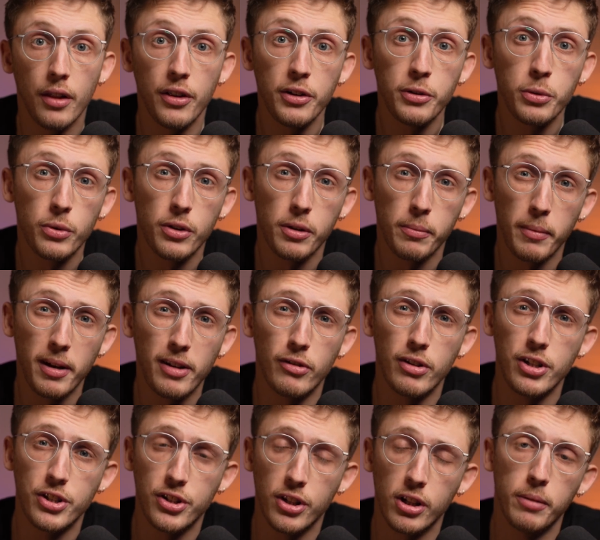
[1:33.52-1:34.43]
And this was the main
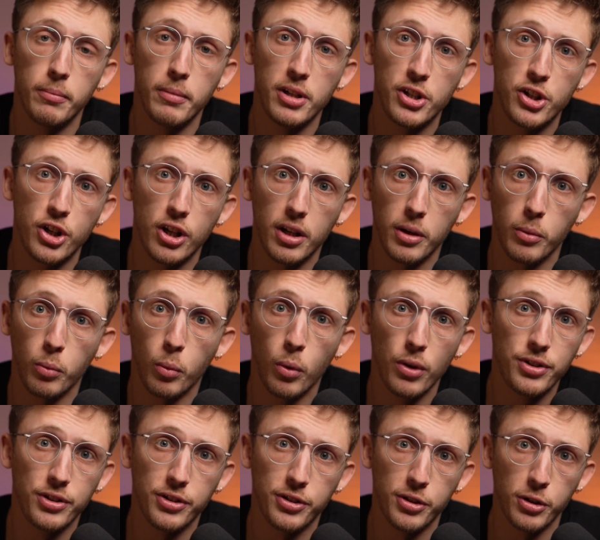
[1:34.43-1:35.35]
reason that Midjourney
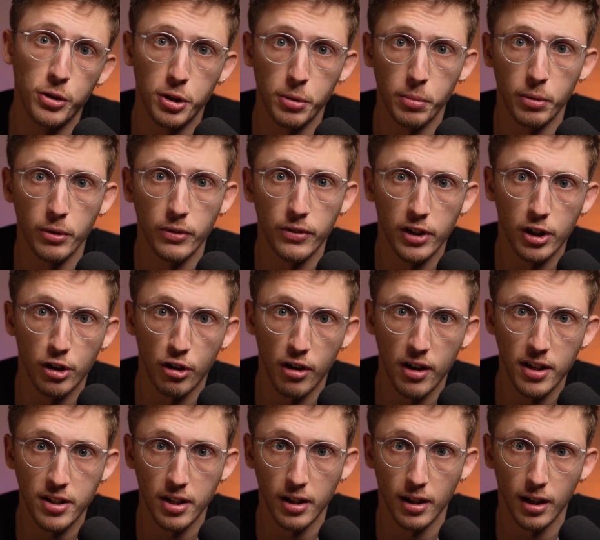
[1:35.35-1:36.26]
wasn't suitable for
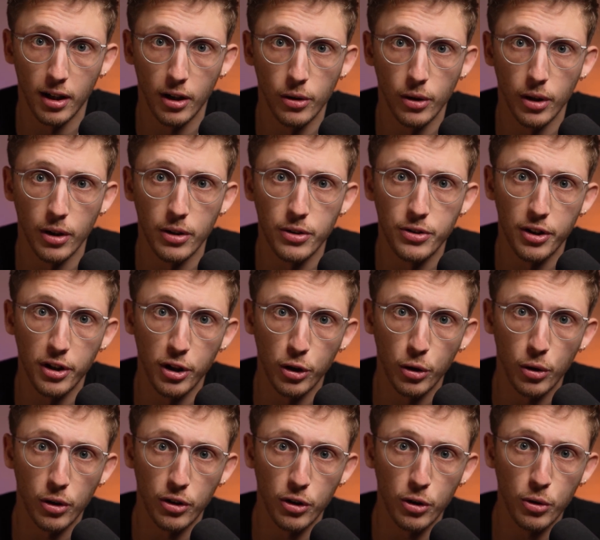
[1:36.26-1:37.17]
creating logos that you
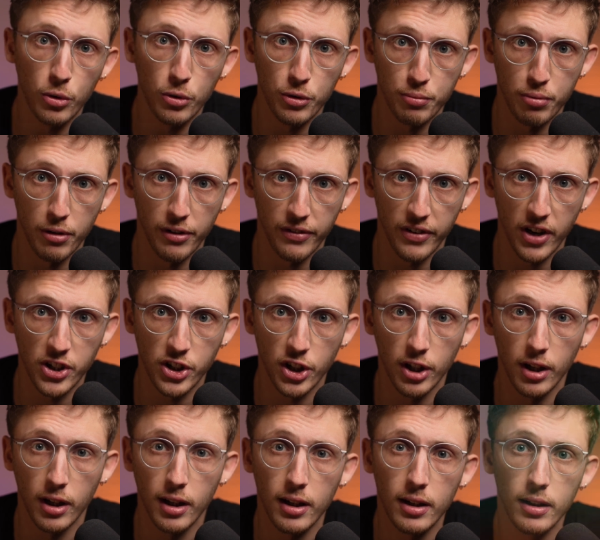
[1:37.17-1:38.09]
could use
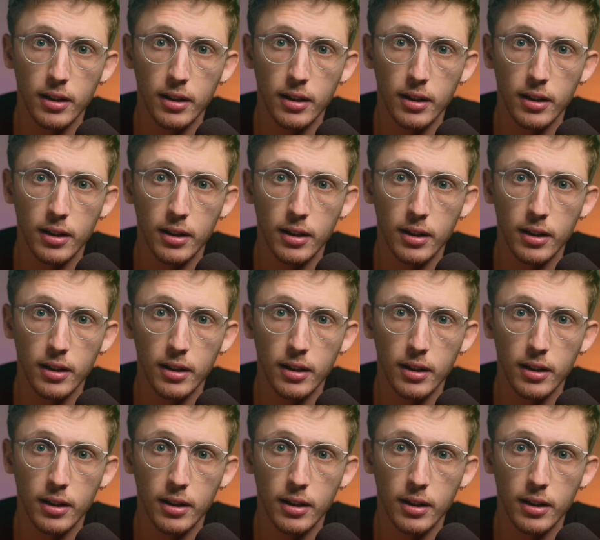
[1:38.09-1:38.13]
professionally.